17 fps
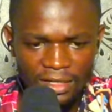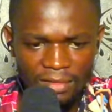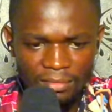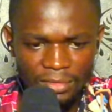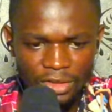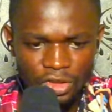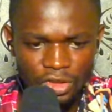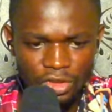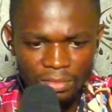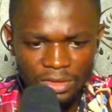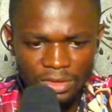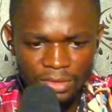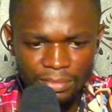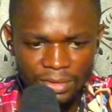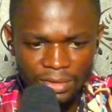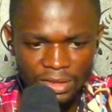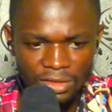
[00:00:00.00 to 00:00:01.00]
Bishop is
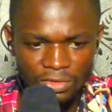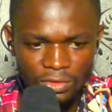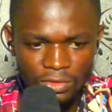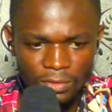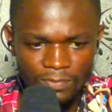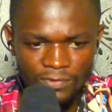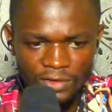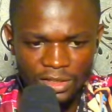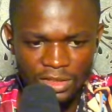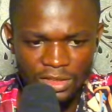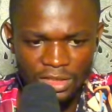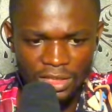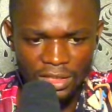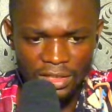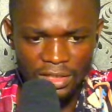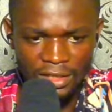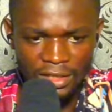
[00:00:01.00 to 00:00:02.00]
breathing some fresh
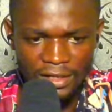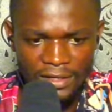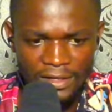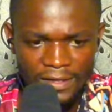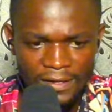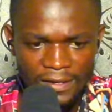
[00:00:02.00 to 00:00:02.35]
air.